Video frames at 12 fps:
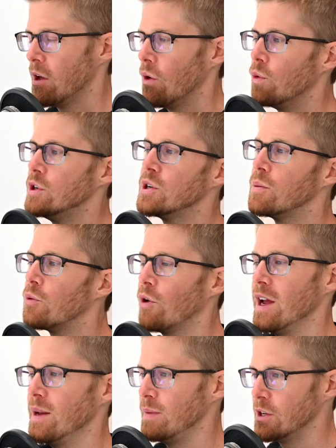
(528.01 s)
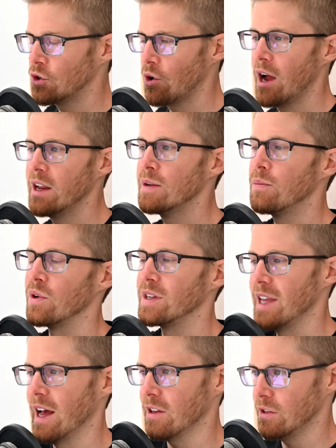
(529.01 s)
Would your brain be trying to
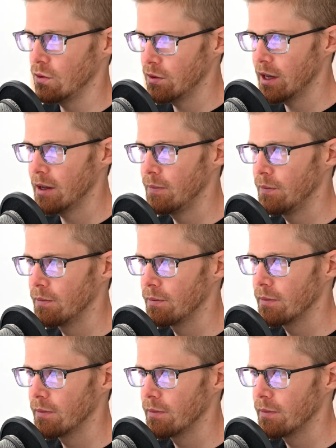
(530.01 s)
protect you then?